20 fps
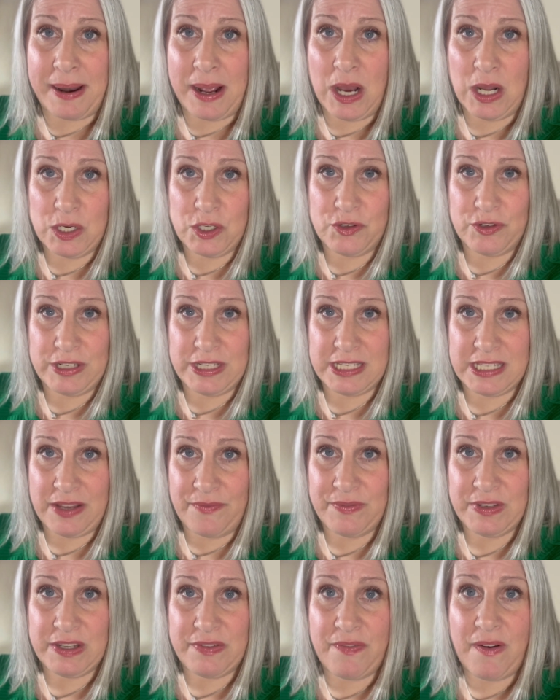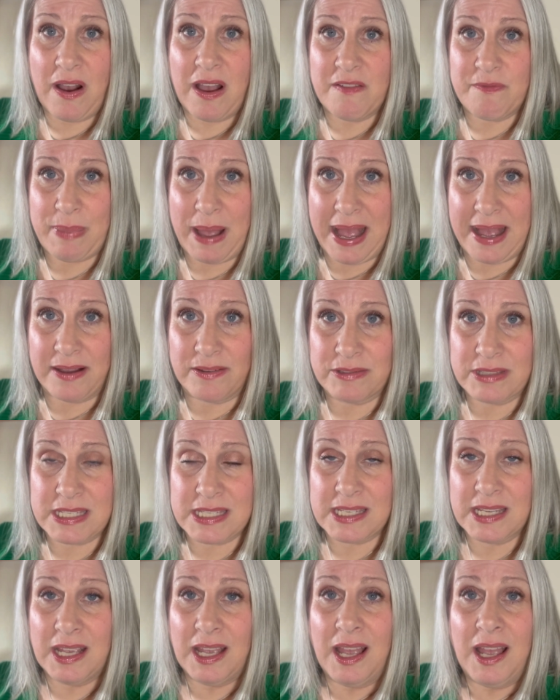175 pounds.